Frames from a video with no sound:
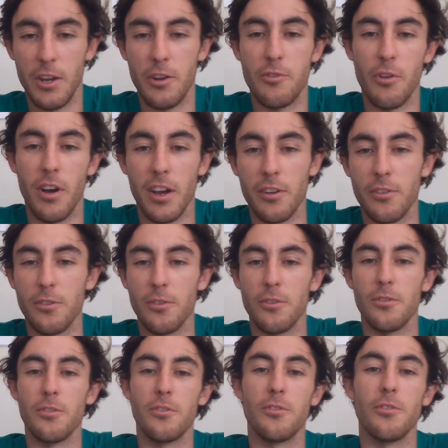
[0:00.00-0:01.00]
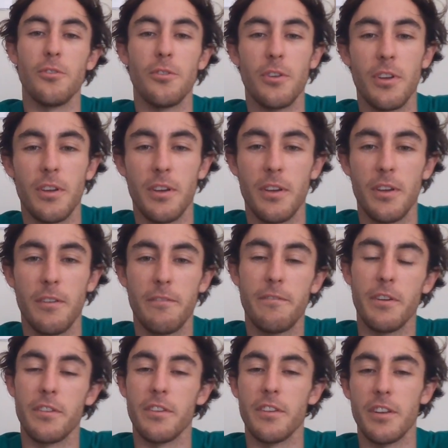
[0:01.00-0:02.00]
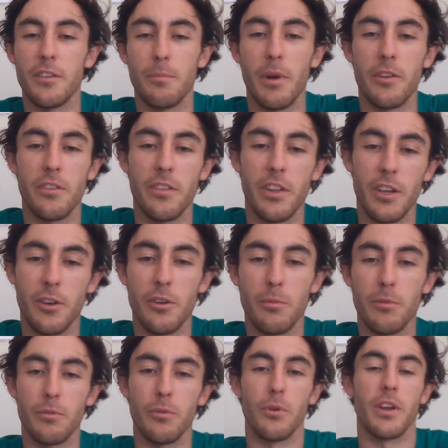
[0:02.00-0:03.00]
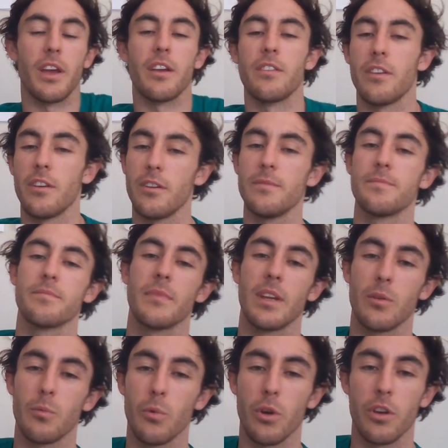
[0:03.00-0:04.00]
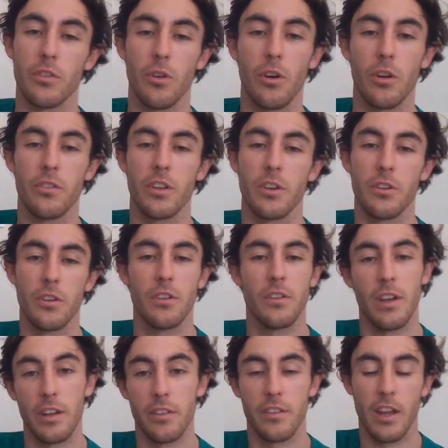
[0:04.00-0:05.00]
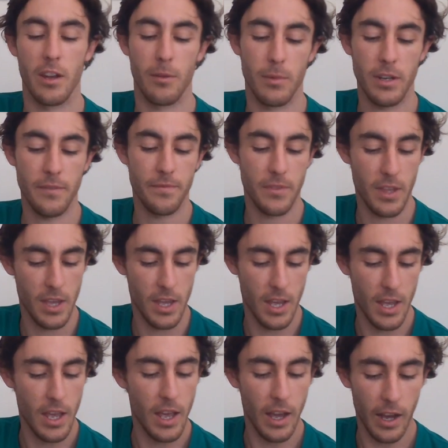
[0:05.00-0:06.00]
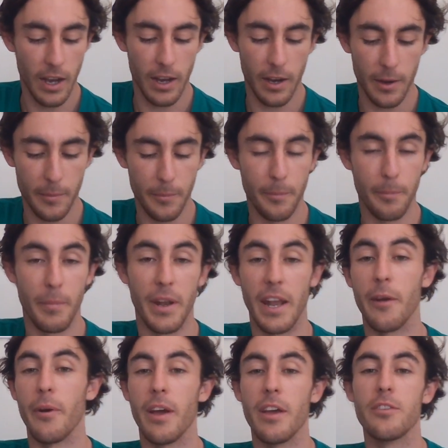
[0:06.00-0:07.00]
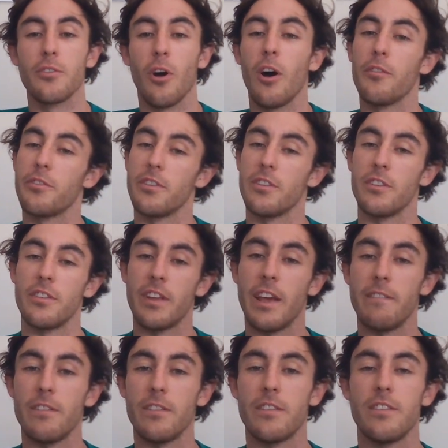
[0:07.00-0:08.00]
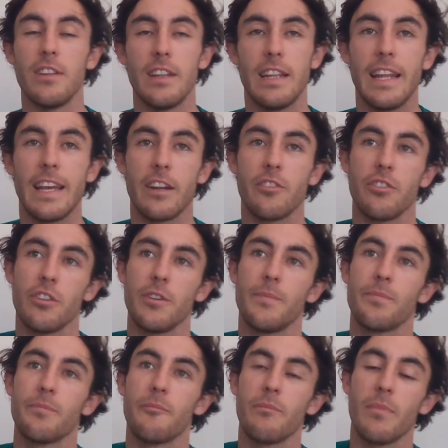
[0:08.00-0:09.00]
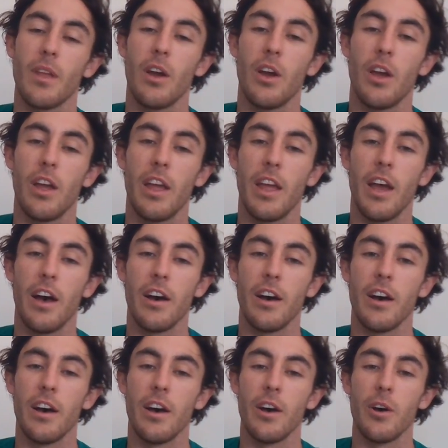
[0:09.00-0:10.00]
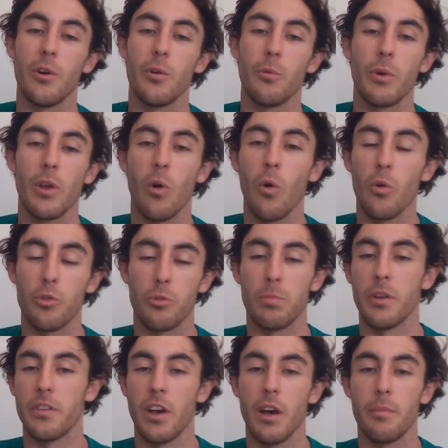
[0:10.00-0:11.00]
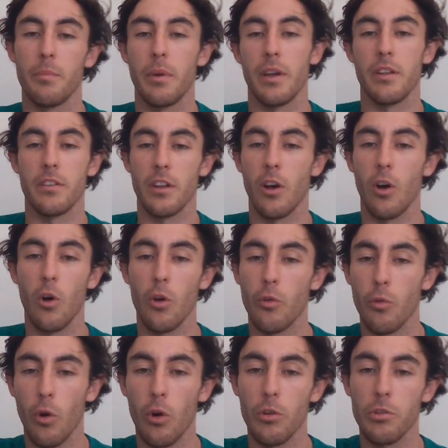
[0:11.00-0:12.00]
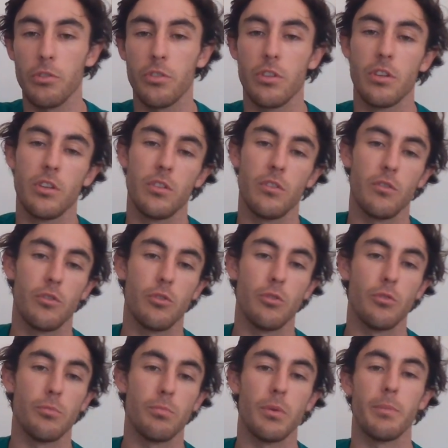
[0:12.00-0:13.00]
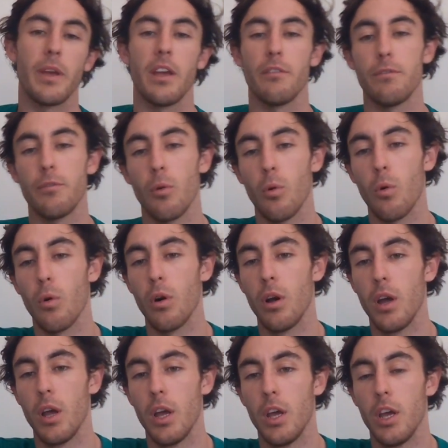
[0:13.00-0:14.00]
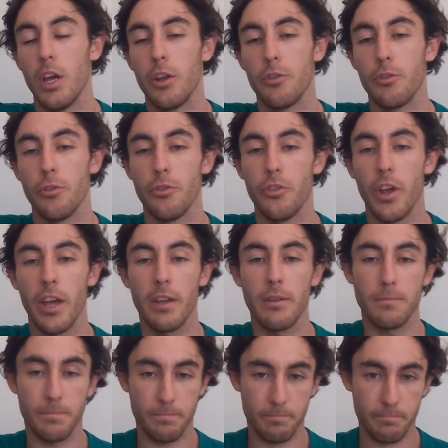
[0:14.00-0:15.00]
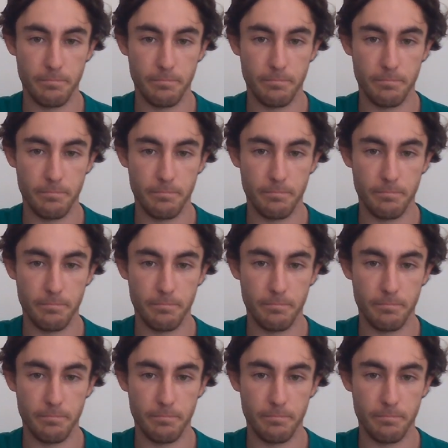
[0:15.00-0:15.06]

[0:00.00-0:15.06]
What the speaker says: trying to fit in as much as they could before Cake Sale and work as hard as they could, understandably. But anyway, so after David's lecture, we all split up and did our own roles to prepare for Tuesday.